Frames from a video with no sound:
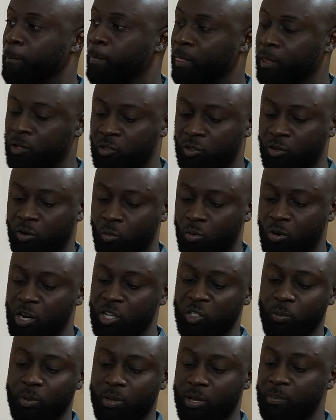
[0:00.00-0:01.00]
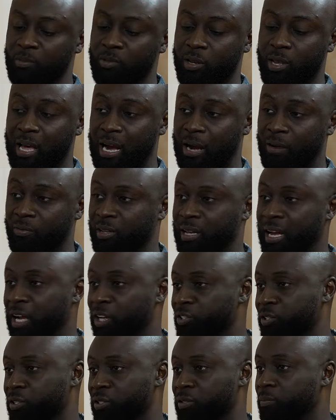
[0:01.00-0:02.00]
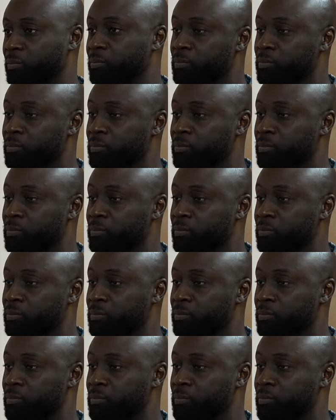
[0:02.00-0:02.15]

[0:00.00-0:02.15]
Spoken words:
So once we come to the after action